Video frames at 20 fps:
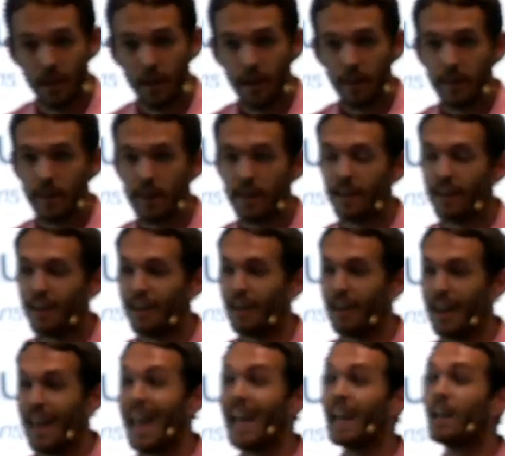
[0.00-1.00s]
the
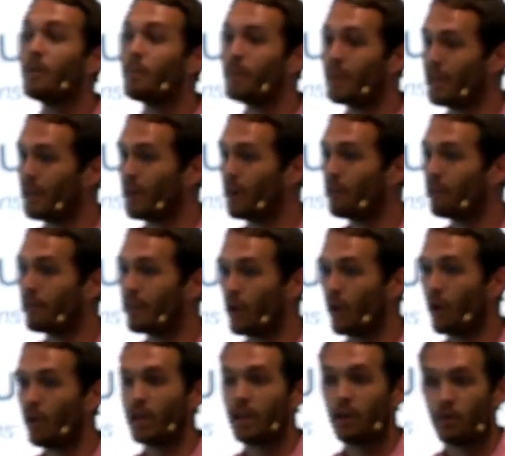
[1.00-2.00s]
enemy of the
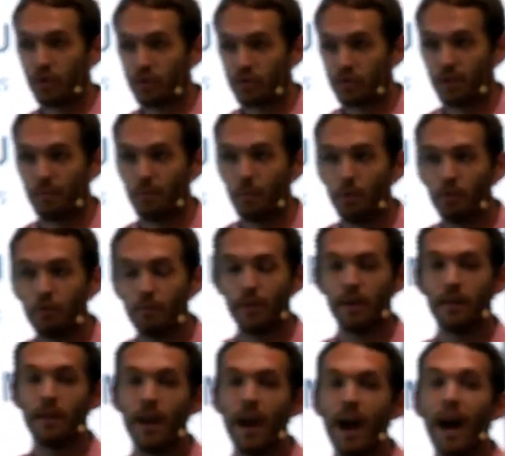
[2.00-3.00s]
early Christian movement,
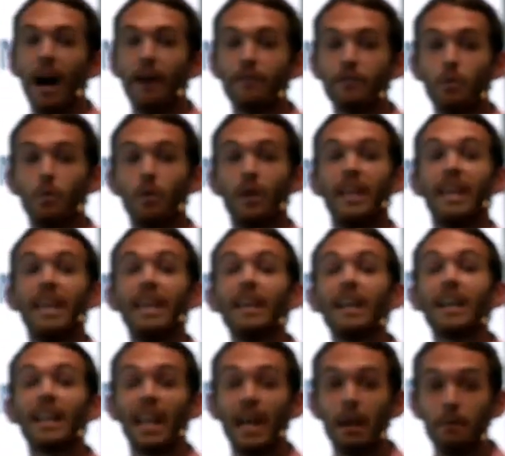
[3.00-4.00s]
after what he
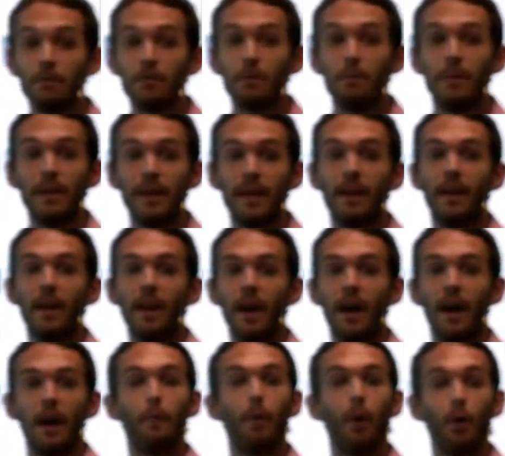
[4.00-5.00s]
claimed to be
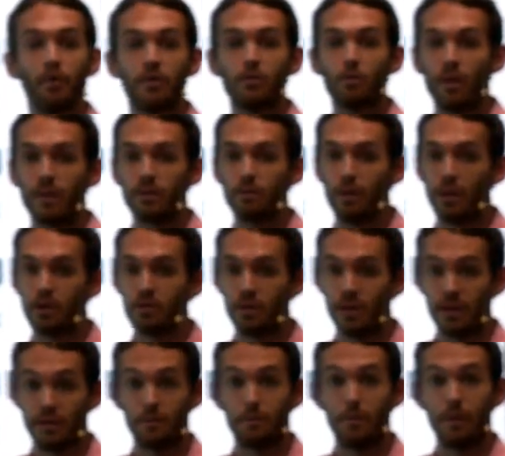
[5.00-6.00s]
a post-resurrection
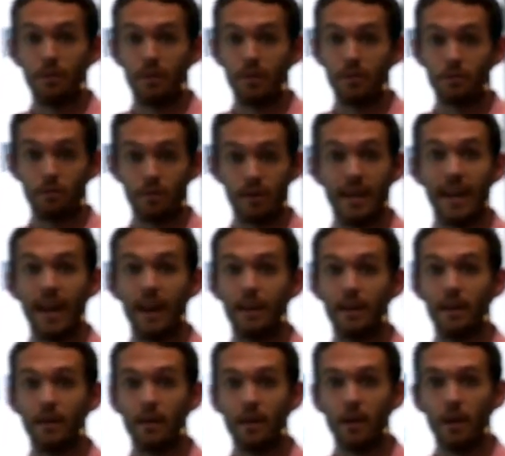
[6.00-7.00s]
experience or encounter
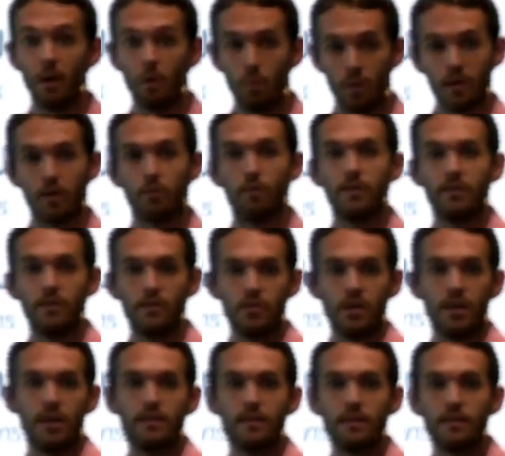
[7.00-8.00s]
with the risen
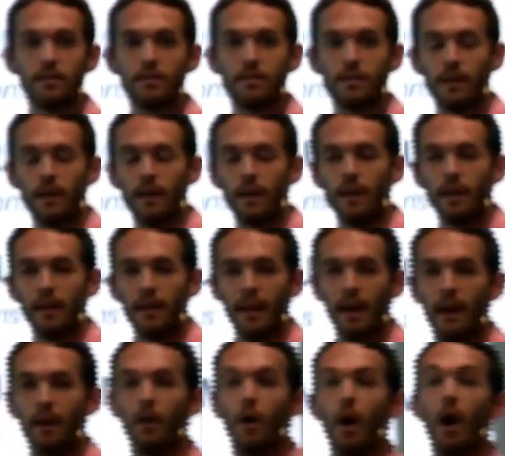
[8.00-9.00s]
Jesus.
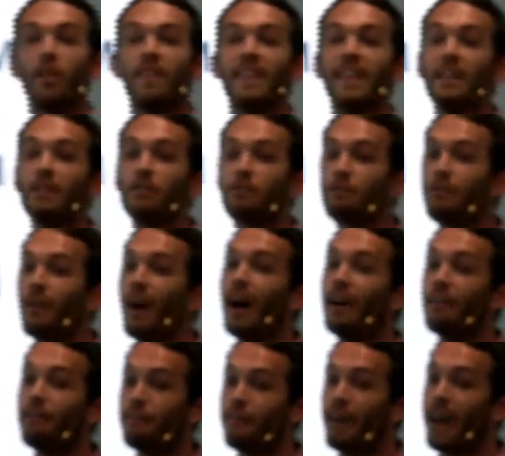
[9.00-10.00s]
Now, these 5
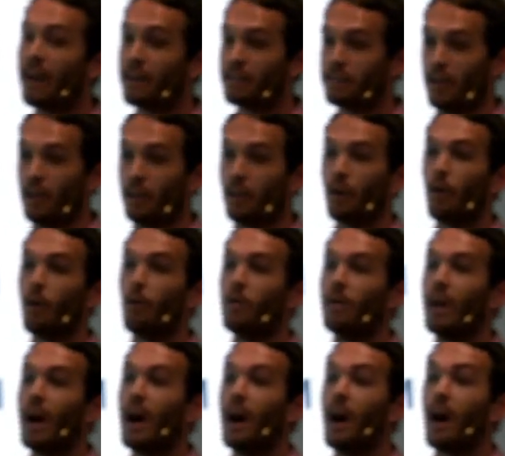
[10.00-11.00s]
facts alone
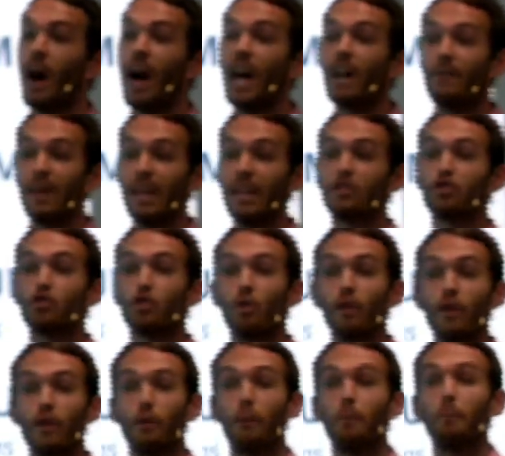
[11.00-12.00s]
are kind of a
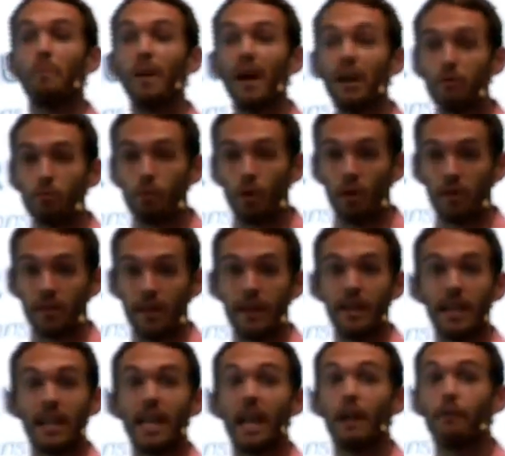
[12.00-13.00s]
historical bedrock that
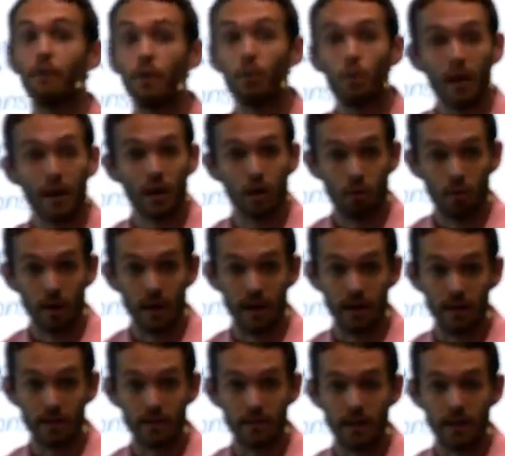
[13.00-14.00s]
nearly everyone agrees
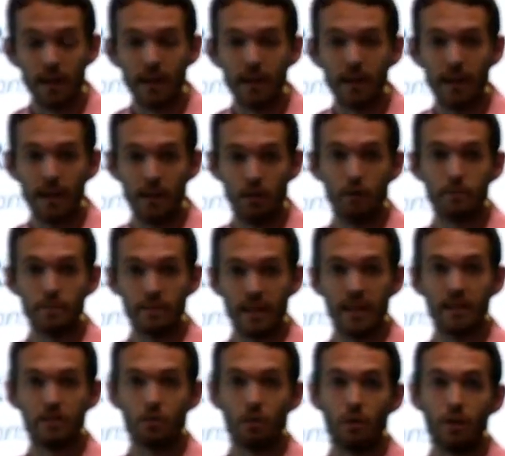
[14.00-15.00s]
in terms of the
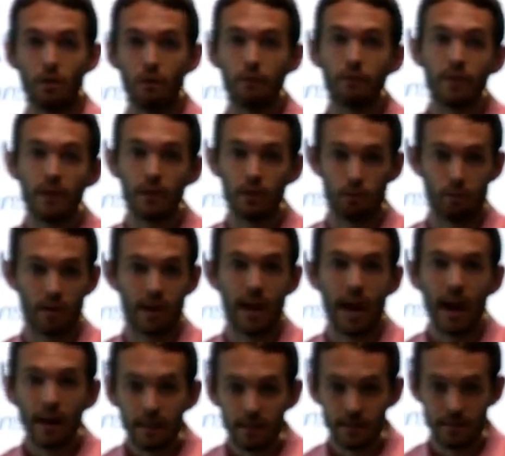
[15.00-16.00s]
historical fields,
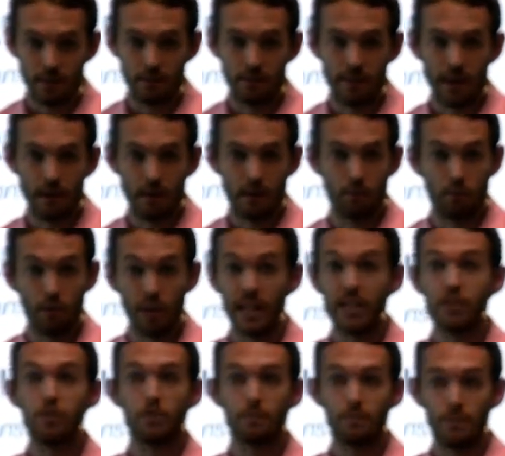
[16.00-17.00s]
regardless of their
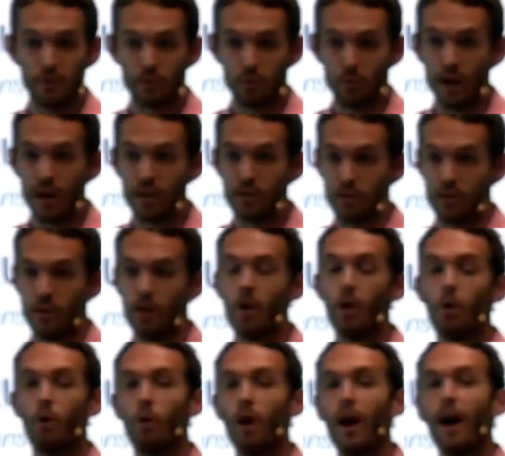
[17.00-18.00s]
religious persuasion
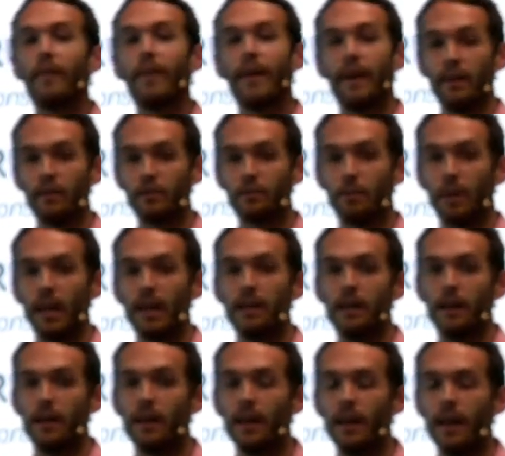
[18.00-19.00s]
or how they explain it.
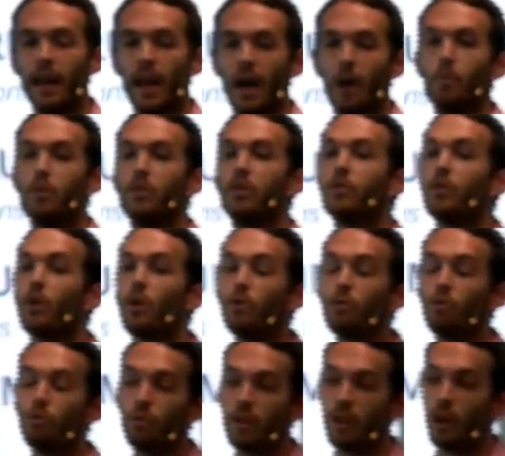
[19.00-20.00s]
And when you go
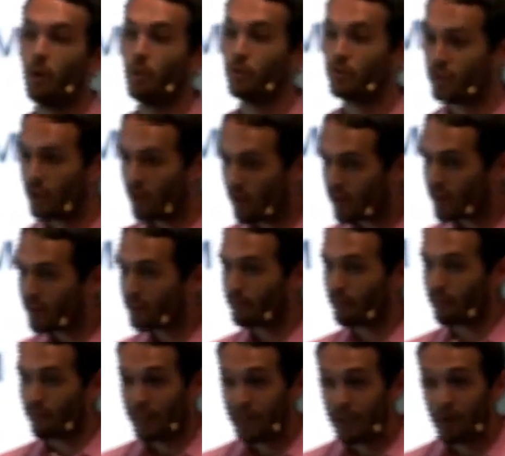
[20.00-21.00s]
through the alternative
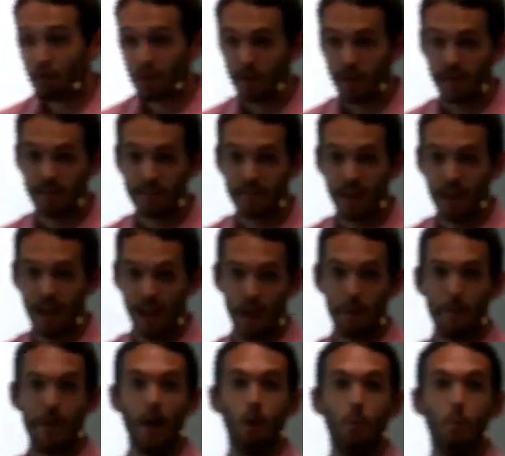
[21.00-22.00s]
theories
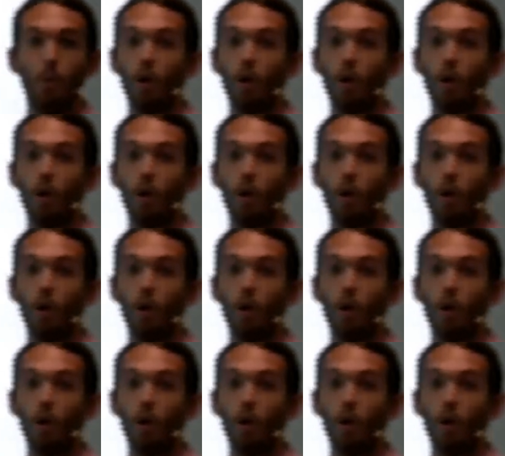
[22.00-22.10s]
about